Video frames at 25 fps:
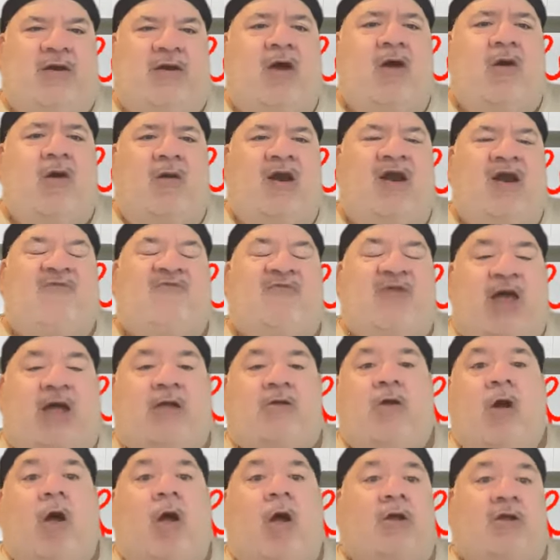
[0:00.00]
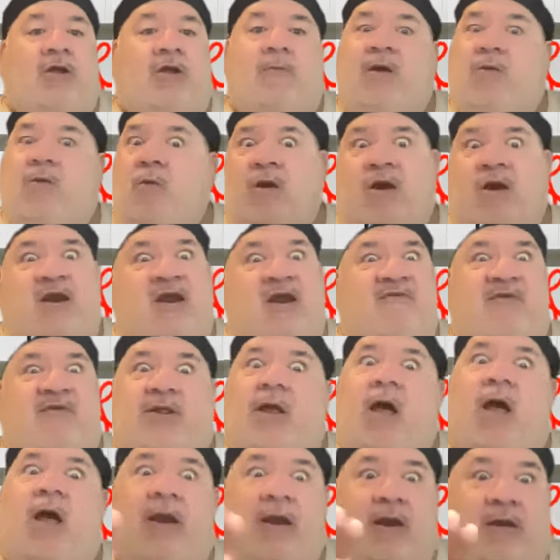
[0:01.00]
knew that if they told him, he would have never
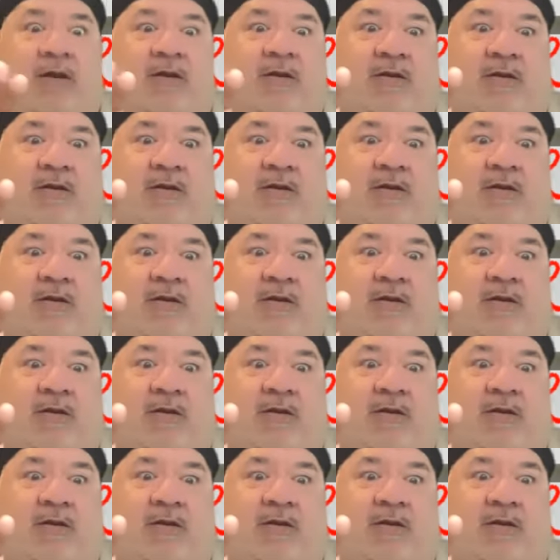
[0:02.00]
done it.